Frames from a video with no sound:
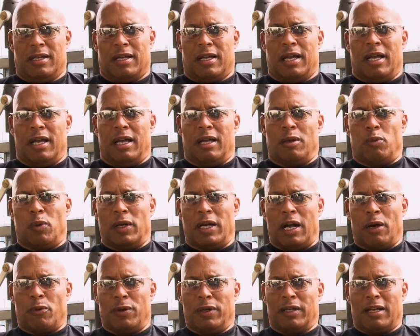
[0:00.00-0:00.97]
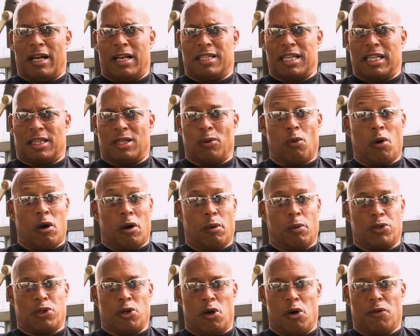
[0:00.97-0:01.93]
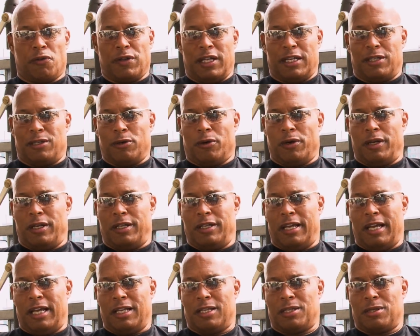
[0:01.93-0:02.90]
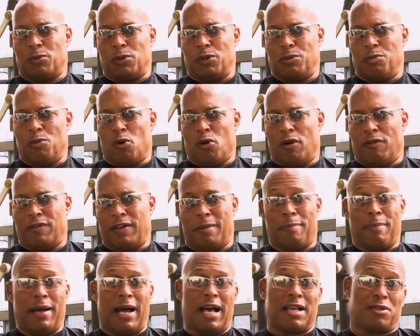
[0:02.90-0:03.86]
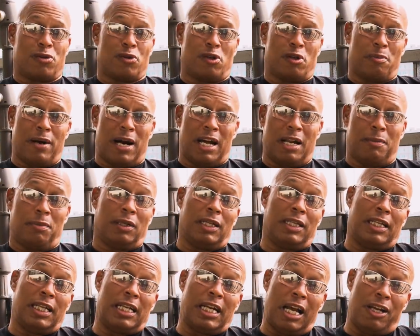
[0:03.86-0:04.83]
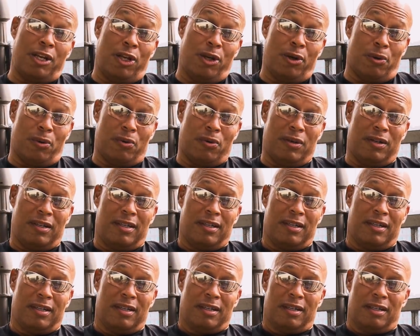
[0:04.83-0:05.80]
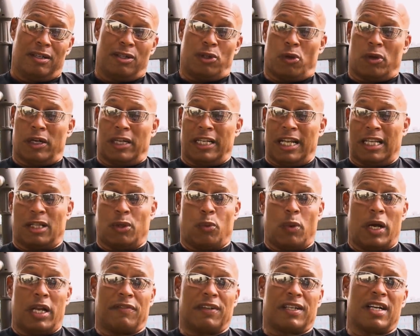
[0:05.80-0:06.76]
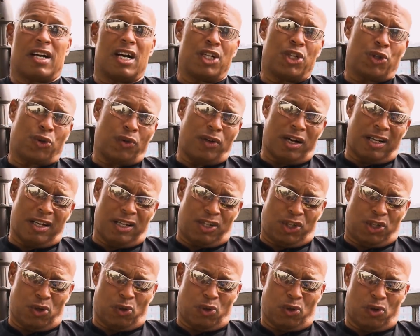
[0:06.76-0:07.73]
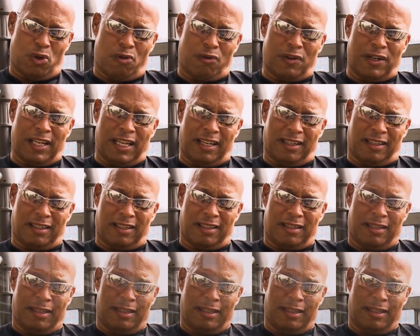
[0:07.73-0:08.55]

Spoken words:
And when I realized that the war was over, that Dorian Yates was more of an ambassador to bodybuilding than I knew. Dorian had the weight of a country on his shoulder over in England.